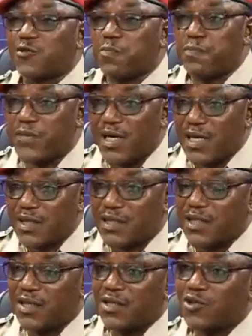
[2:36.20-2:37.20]

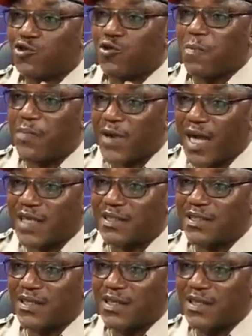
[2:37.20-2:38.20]
expressed
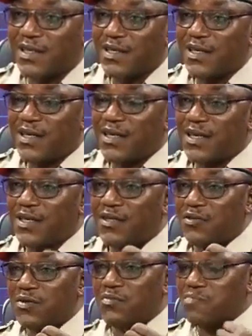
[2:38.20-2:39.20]
surprise,
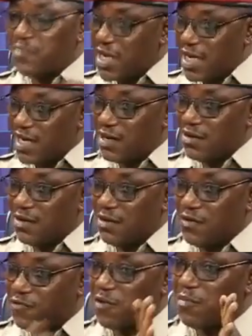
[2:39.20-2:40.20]
meaning
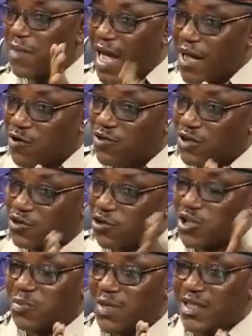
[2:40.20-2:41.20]
from my own
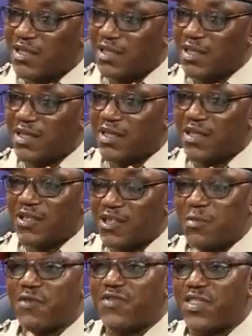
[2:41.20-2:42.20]
judgment,
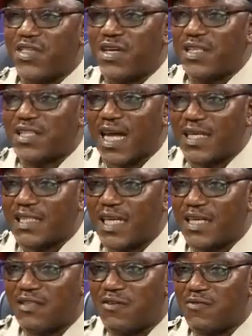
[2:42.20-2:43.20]
some of the things I
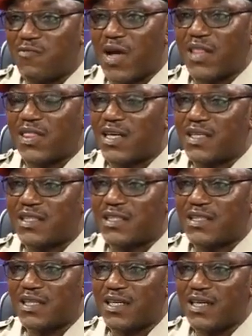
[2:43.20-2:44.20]
said were
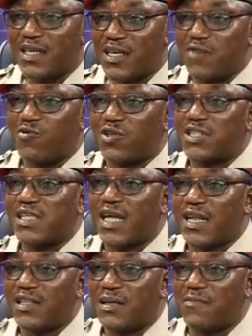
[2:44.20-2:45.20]
things he was
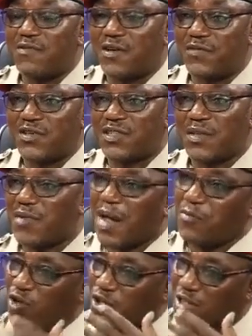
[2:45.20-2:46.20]
hearing them for the first time.
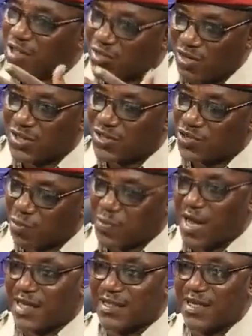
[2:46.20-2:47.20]
But I'm not
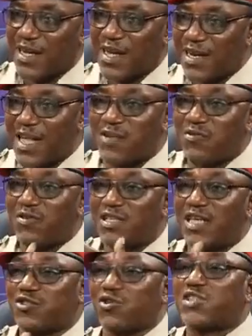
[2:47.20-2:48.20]
surprised
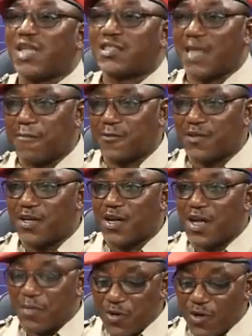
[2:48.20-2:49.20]
that such has happened.
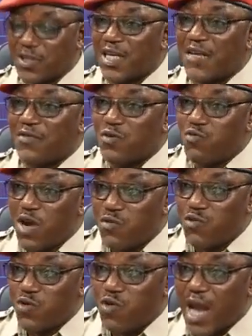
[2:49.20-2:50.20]
Because even
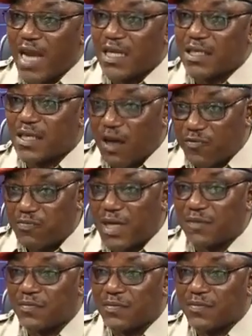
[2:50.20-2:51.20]
when we were in
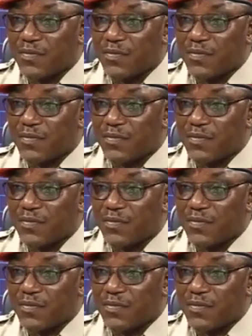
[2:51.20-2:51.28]
government,